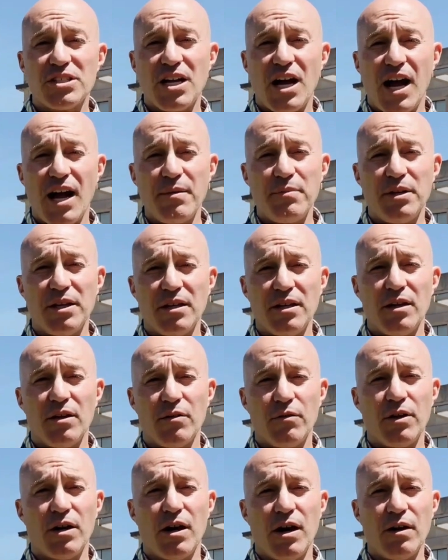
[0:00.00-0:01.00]
timing
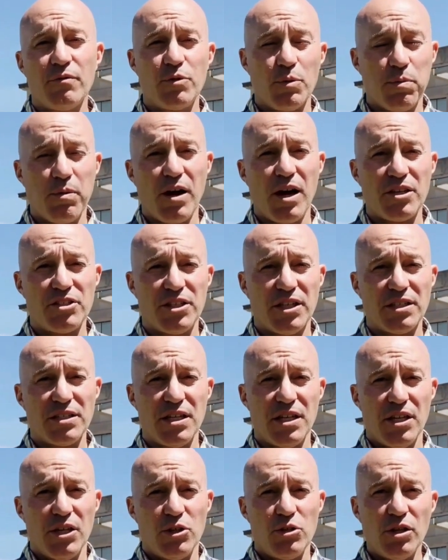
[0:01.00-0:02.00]
of the project,
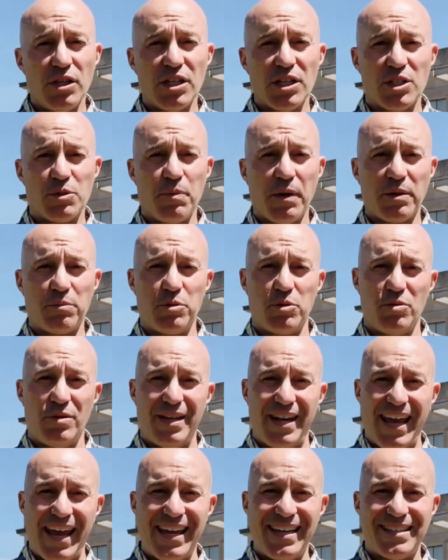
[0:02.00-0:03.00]
you can expect
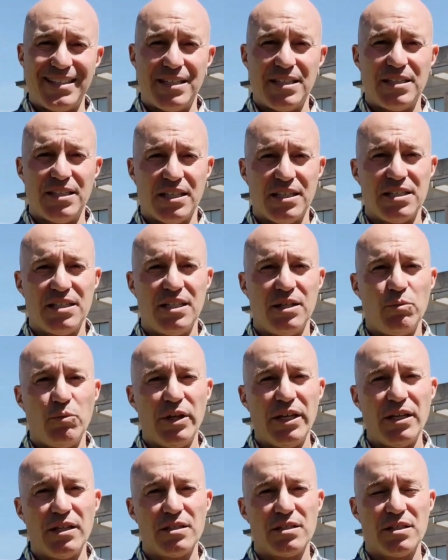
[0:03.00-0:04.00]
between 8 to 16
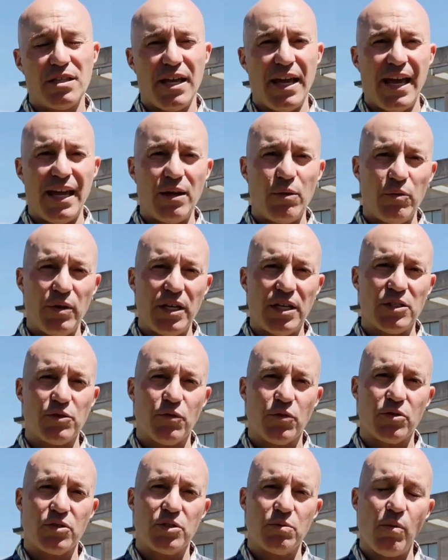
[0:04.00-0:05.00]
weeks, 8 weeks
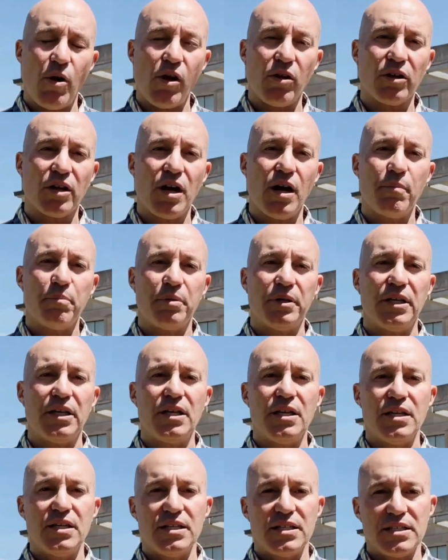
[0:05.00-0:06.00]
for a smaller
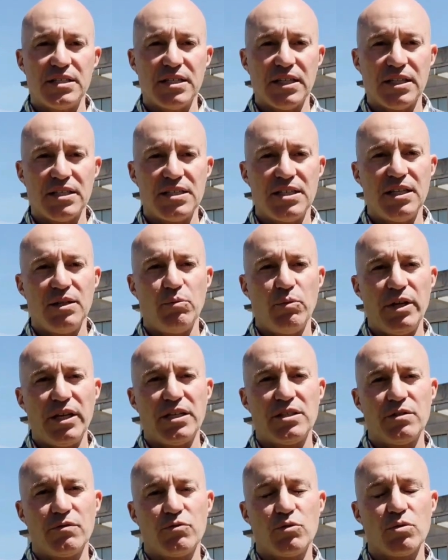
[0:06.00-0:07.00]
company, 16
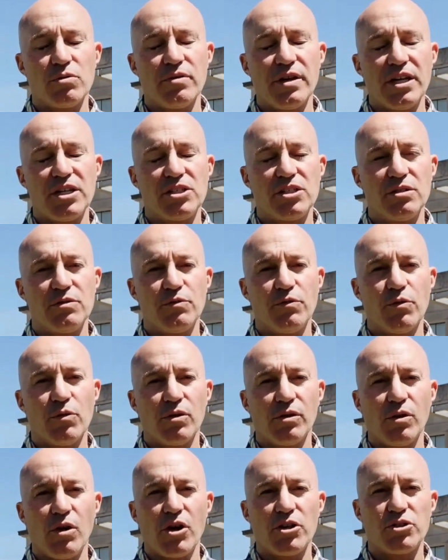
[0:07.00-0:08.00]
weeks of duration for
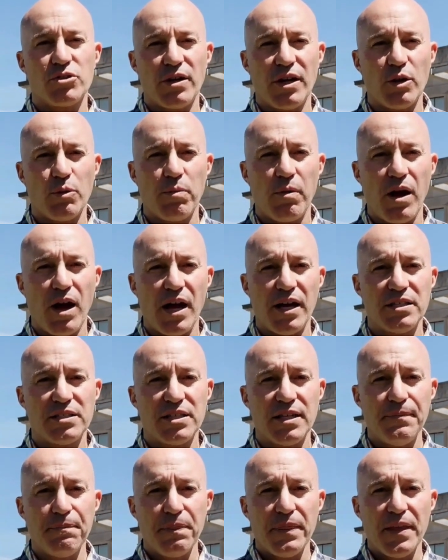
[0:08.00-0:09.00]
a larger
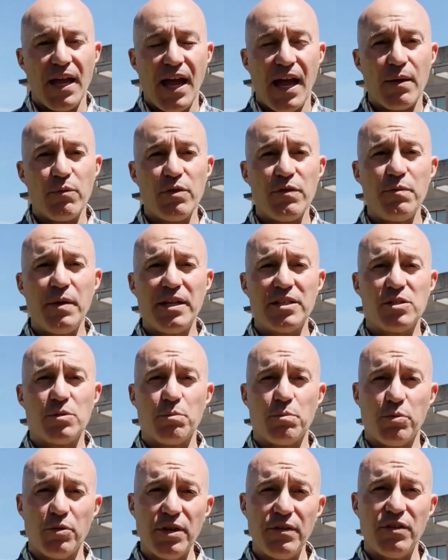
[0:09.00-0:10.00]
enterprise. And we've made some
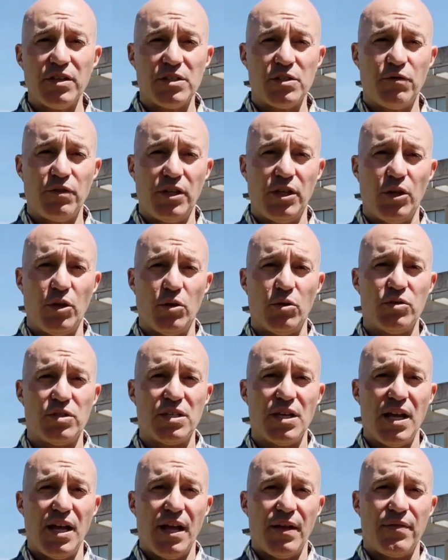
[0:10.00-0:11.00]
previous
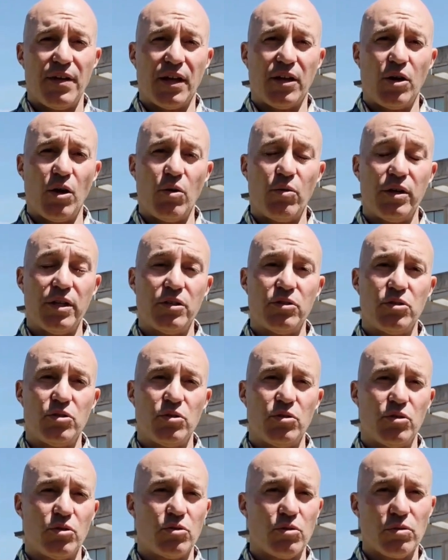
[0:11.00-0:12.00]
videos that go
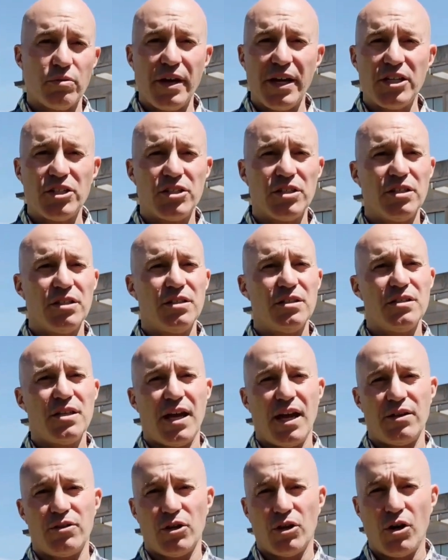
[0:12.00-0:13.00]
into the duration
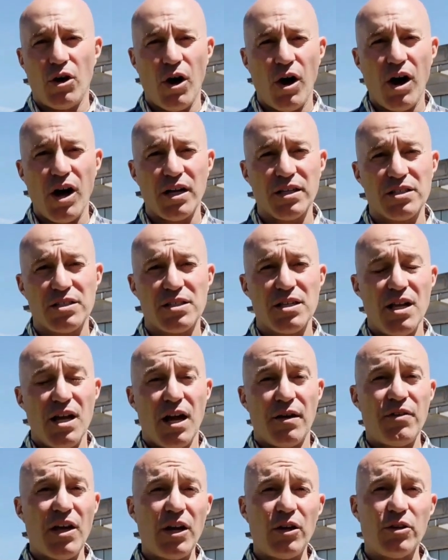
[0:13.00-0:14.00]
and the costs
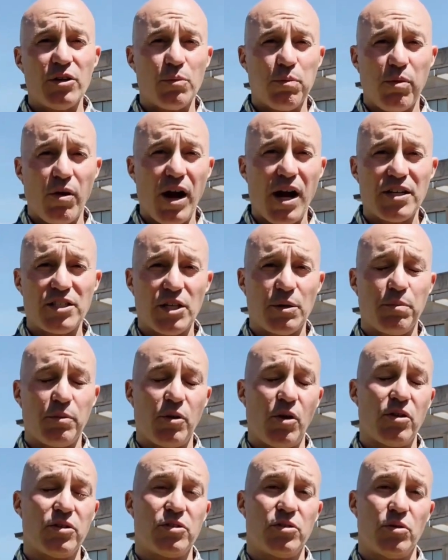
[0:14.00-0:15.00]
of not only the project but
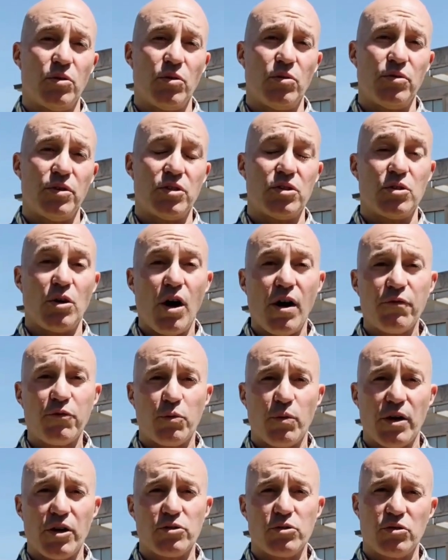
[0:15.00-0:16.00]
also the
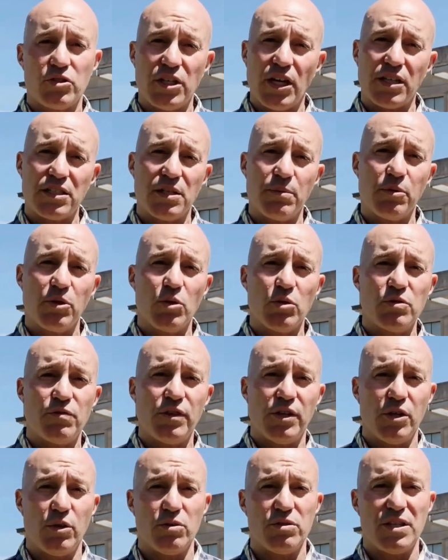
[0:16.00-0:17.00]
software. So check some of those
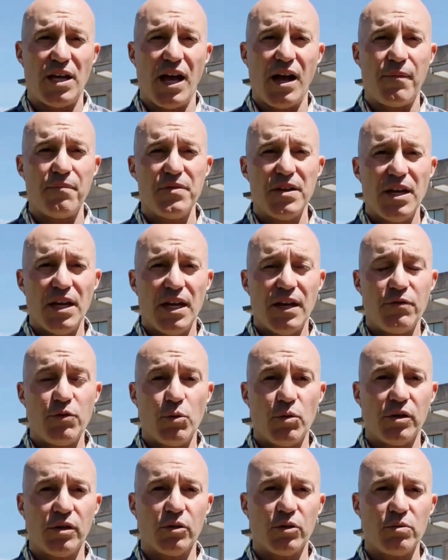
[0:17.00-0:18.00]
videos out if you
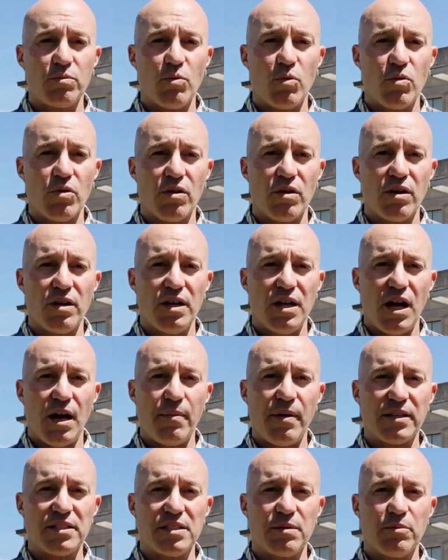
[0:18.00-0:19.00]
want to learn more
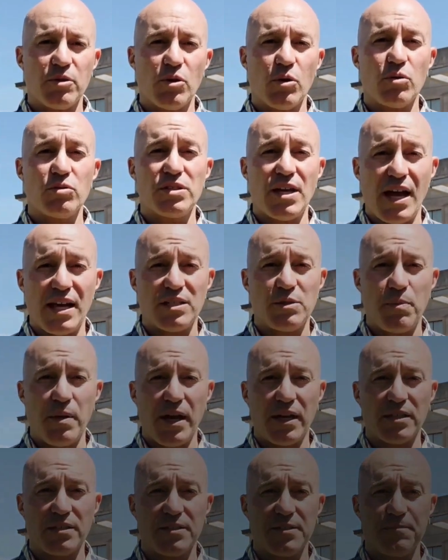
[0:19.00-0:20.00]
about some of those
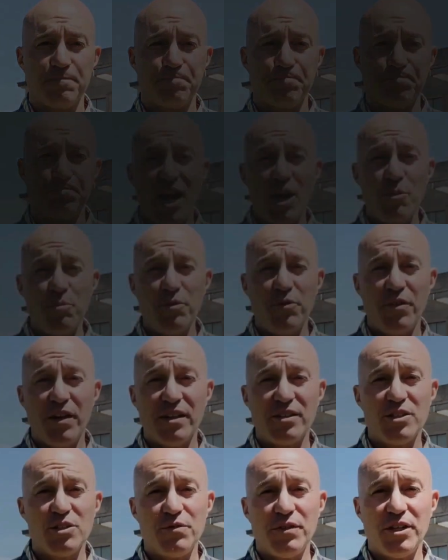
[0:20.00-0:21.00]
aspects. I hope you
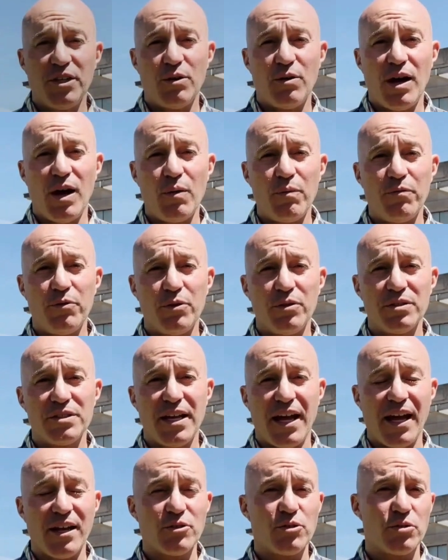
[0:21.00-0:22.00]
found this video helpful
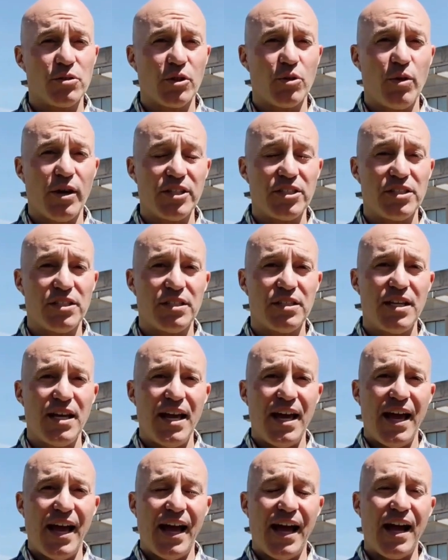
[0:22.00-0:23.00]
to answer the question,
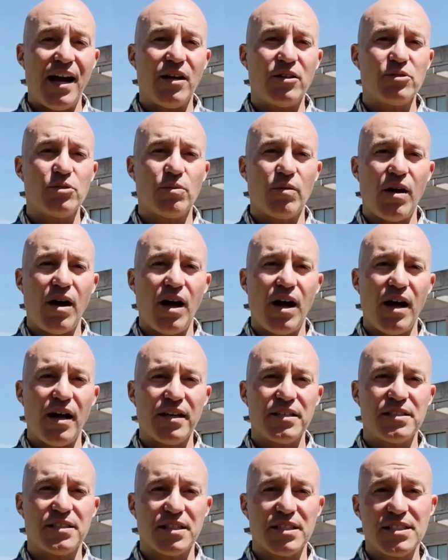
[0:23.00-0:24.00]
how do
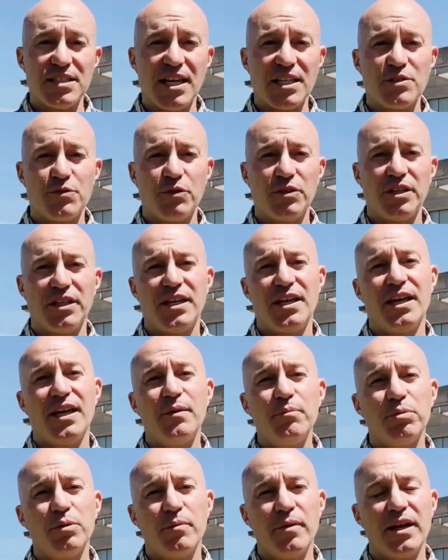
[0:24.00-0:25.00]
I successfully
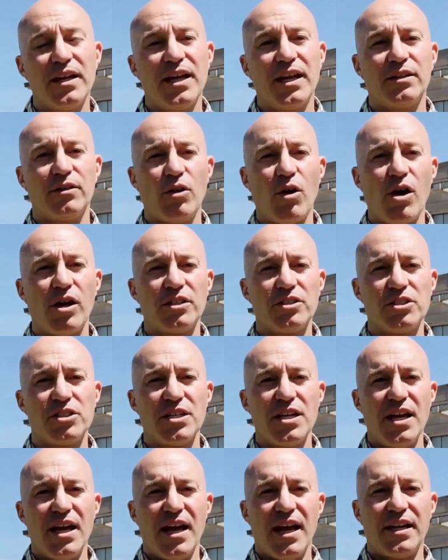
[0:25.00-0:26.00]
implement and
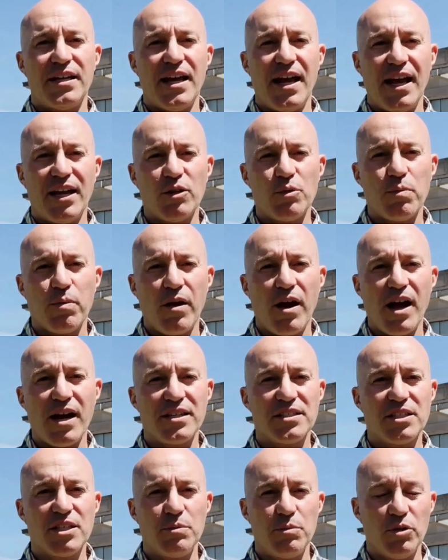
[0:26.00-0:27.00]
launch an
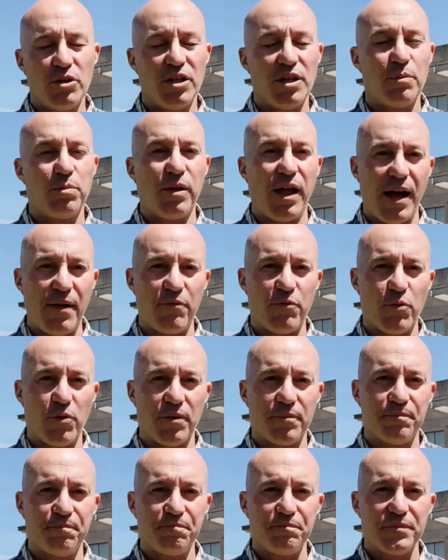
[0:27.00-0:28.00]
enterprise community
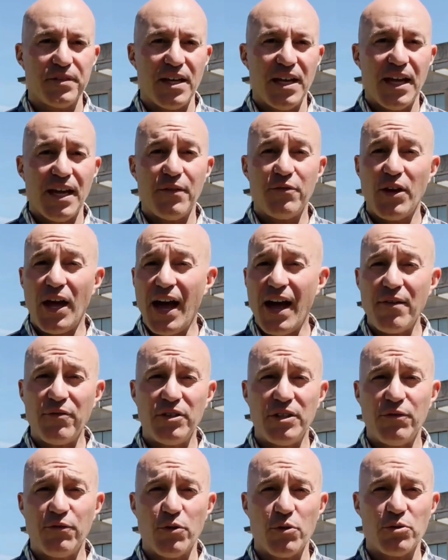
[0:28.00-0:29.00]
platform? If you have
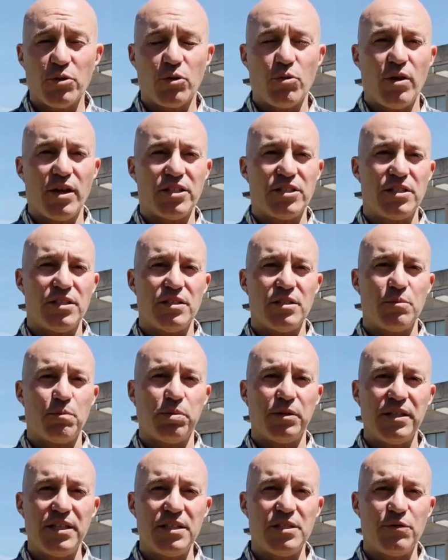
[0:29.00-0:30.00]
any further questions,
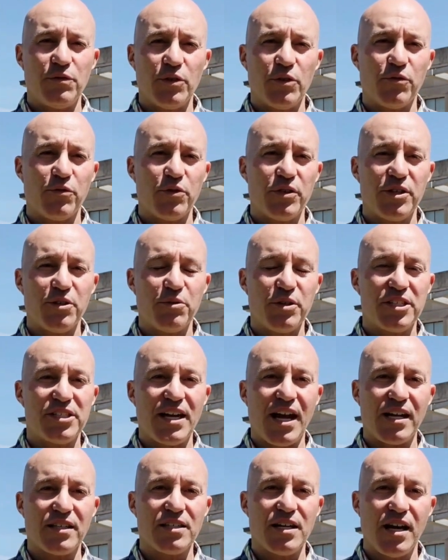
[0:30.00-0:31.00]
please feel free to reach
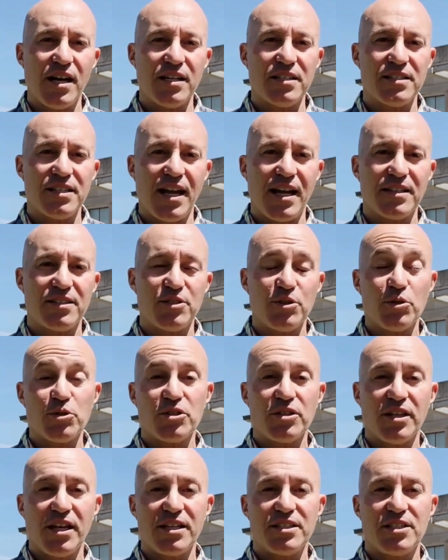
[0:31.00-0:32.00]
out to us at
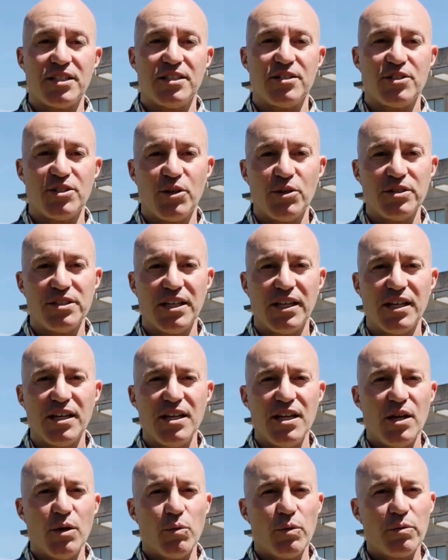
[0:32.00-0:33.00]
Social Edge Consulting.
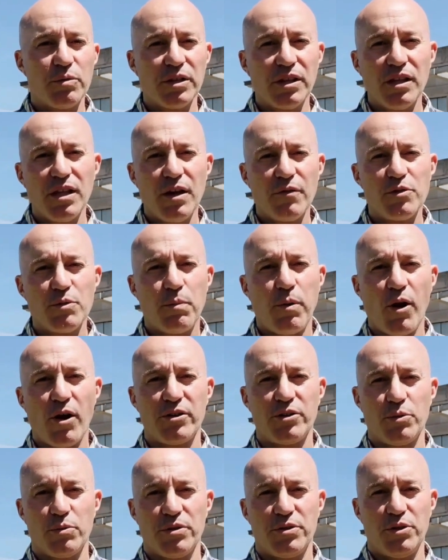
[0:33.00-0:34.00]
We would love to
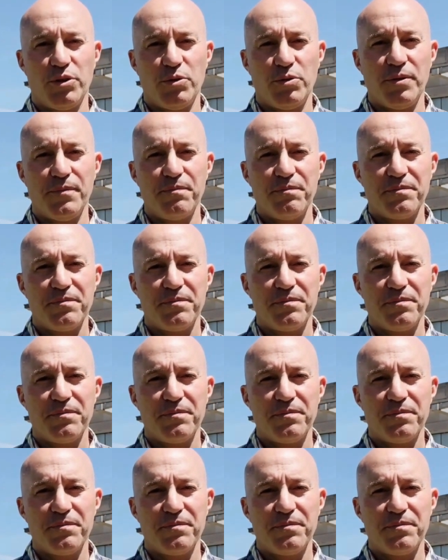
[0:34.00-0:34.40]
partner with you.